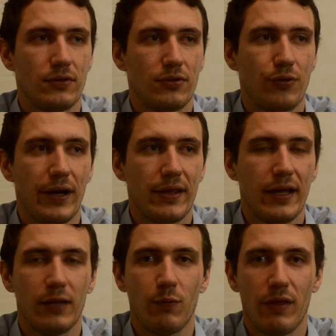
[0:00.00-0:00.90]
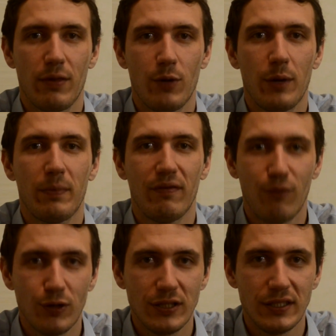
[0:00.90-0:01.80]
Try that with the verb
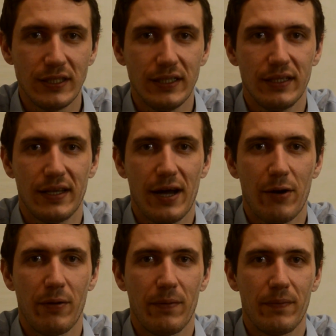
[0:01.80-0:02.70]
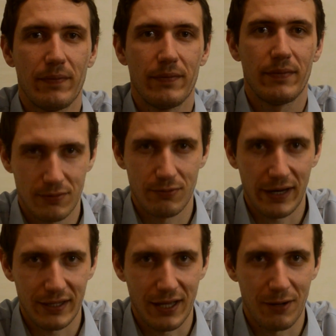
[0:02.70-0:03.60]
voditi now,
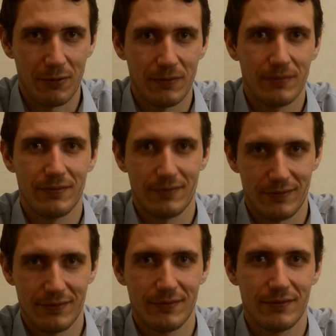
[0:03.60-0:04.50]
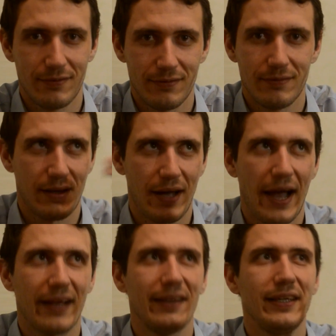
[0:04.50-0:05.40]
right now.
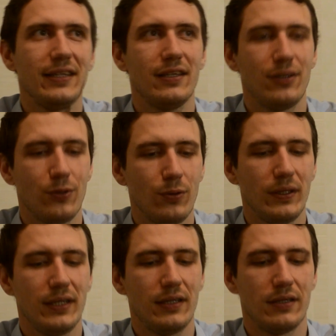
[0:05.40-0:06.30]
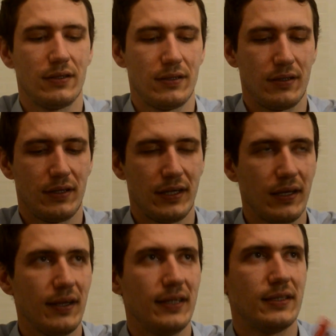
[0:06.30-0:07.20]
I lead, you lead, he
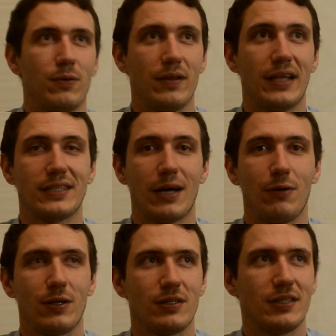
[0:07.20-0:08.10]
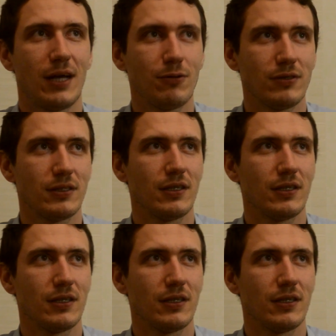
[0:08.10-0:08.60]
leads. That's how it sounds.